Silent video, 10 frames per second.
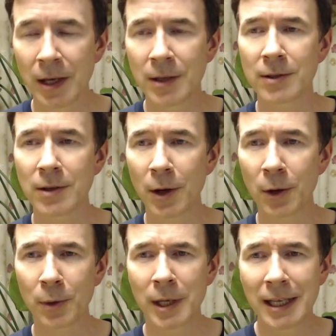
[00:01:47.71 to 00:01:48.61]

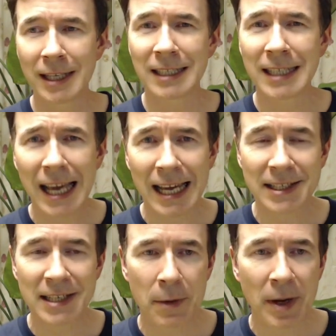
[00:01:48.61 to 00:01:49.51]
So yeah,
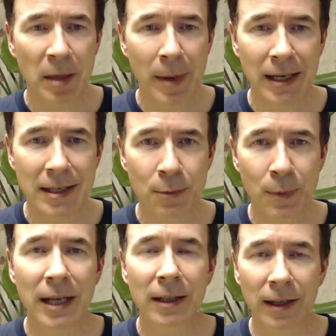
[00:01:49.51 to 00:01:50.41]
is it a recommend?
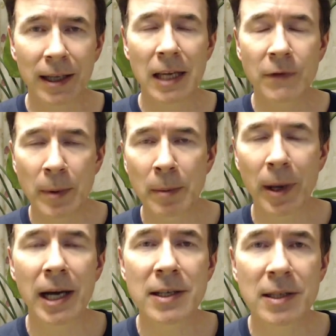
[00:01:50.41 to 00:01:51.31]
Well, if you've been
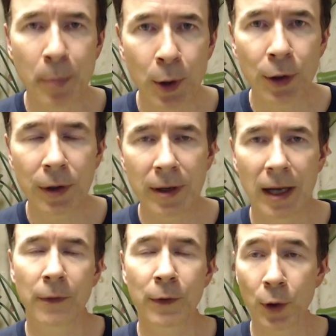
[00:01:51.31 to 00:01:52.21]
buying Spawn,
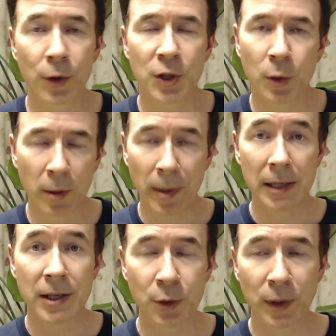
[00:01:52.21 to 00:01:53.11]
of course you want to buy
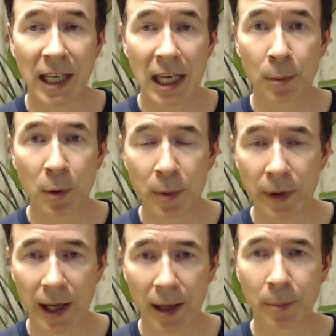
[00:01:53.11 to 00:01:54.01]
this, you want to keep up with
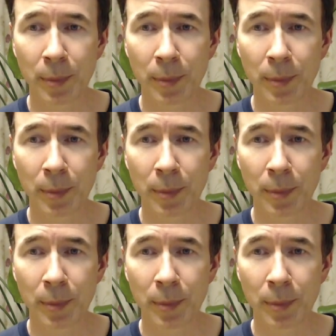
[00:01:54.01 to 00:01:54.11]
it.